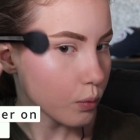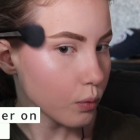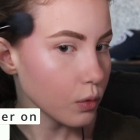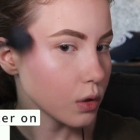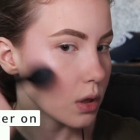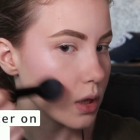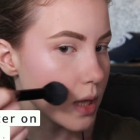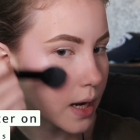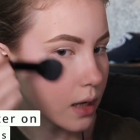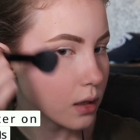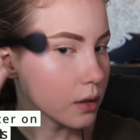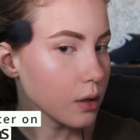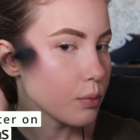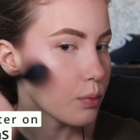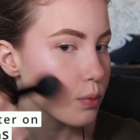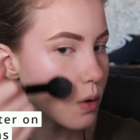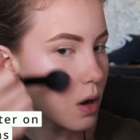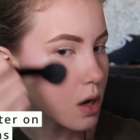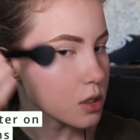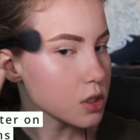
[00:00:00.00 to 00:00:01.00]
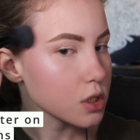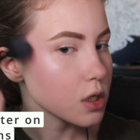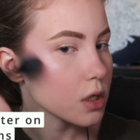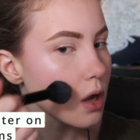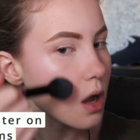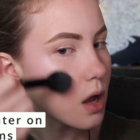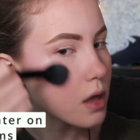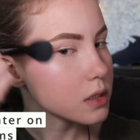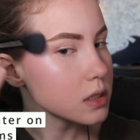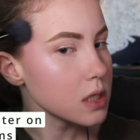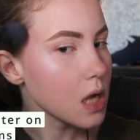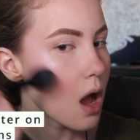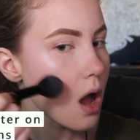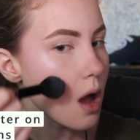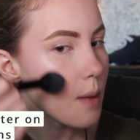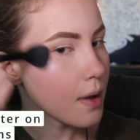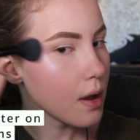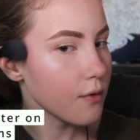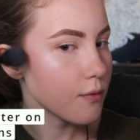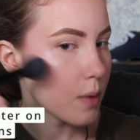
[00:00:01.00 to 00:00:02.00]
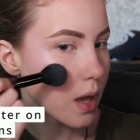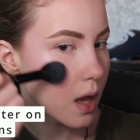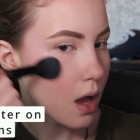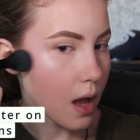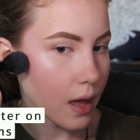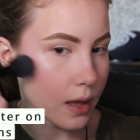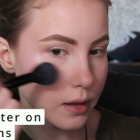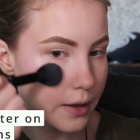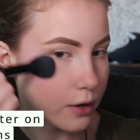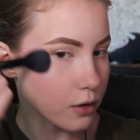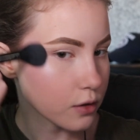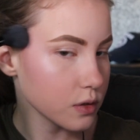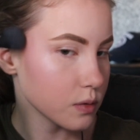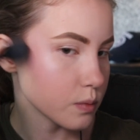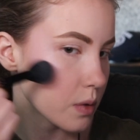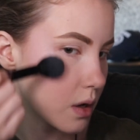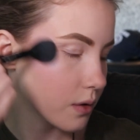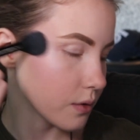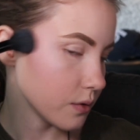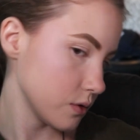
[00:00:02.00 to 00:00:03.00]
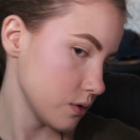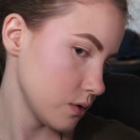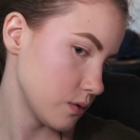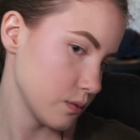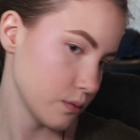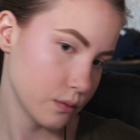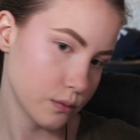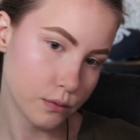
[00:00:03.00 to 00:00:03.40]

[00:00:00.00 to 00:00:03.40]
Lightly brush it on top of my highlighter spots.